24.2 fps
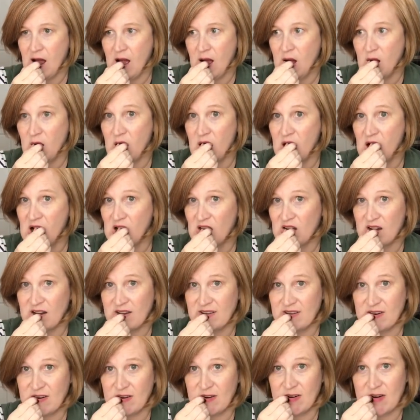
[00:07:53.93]
Oh gosh,
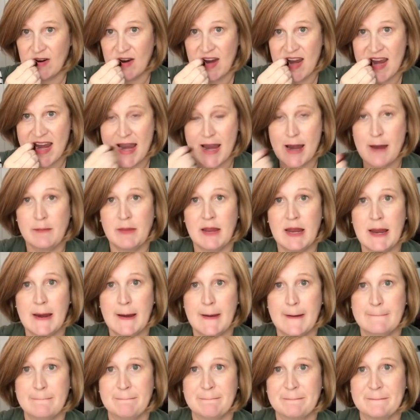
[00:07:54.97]
that's
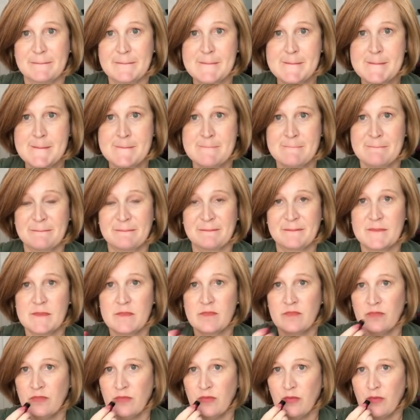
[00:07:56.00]
creamy.
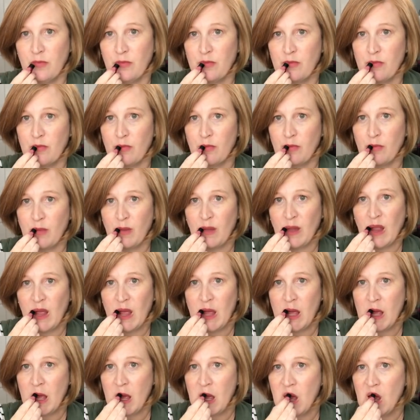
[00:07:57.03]
Mmm.
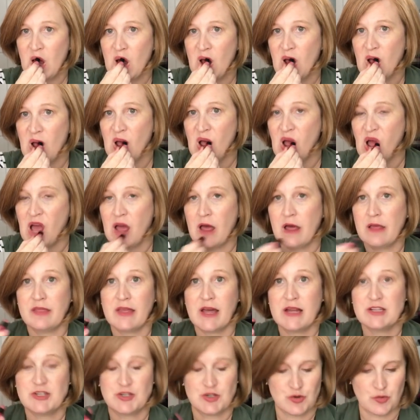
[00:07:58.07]

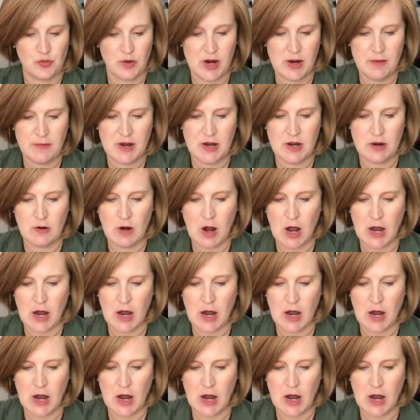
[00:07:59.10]
That's dreamy, you